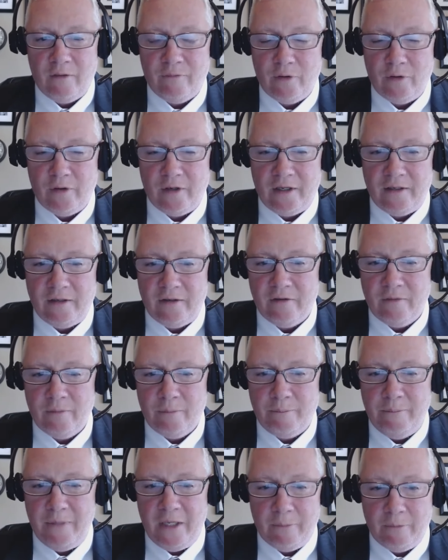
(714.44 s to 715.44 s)
very
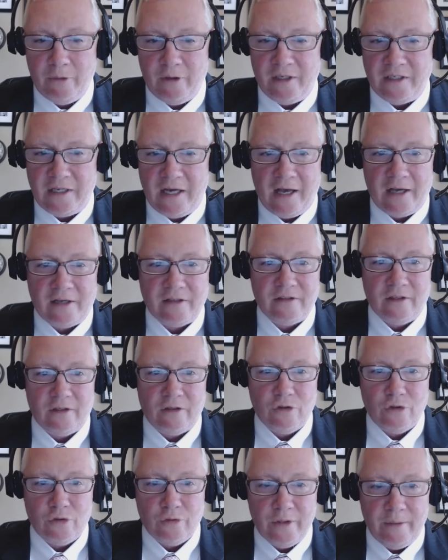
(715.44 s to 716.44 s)
minimally toxic
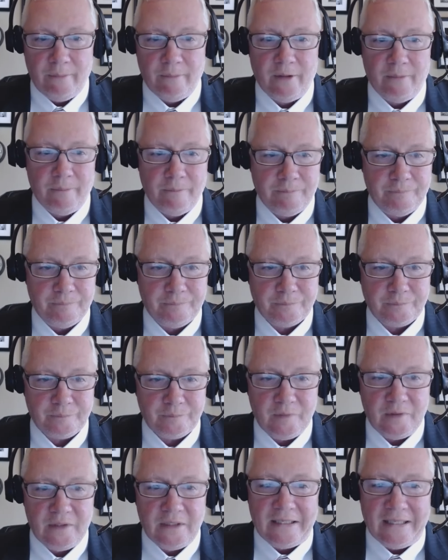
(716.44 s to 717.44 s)
treatment.
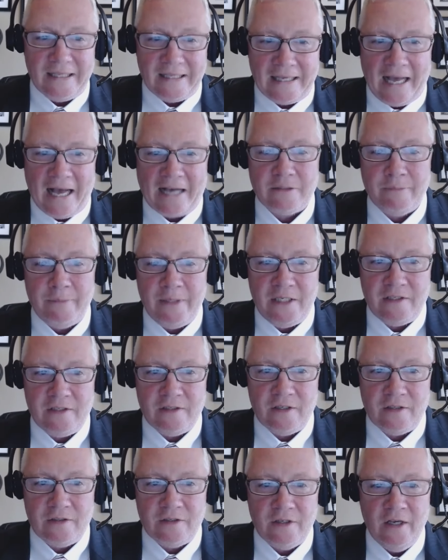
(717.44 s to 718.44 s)

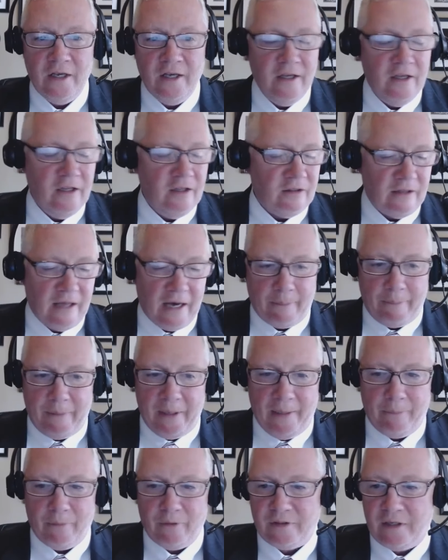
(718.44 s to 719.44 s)
Cosmesis, a lot of
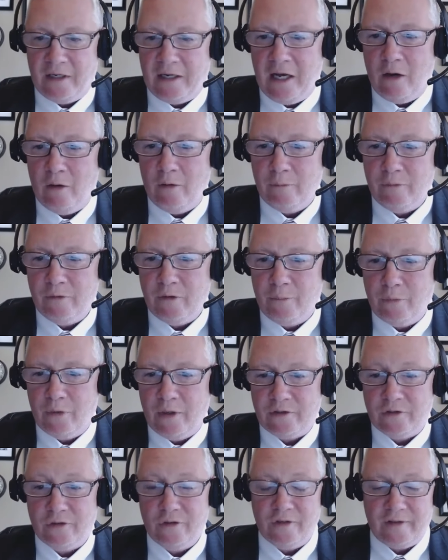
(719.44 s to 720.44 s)
papers on how the
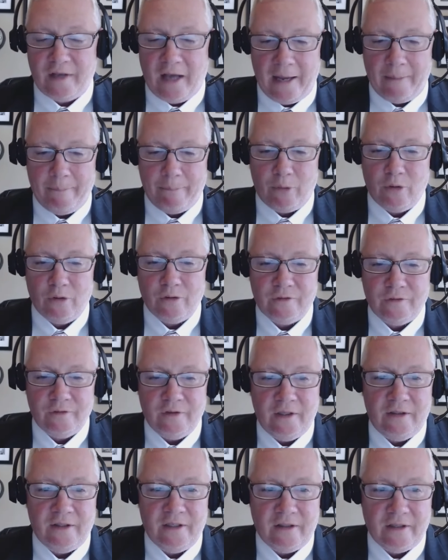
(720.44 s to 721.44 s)
breast looks. I
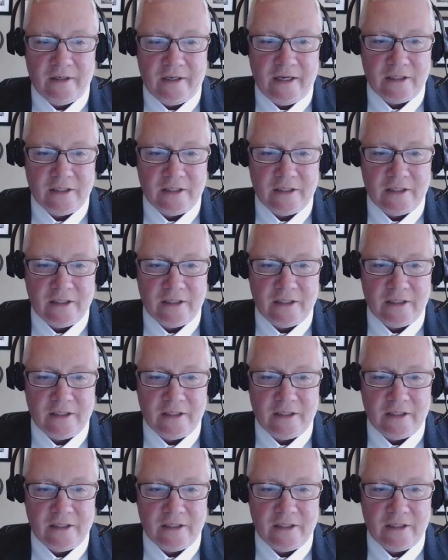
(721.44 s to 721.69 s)
personally think the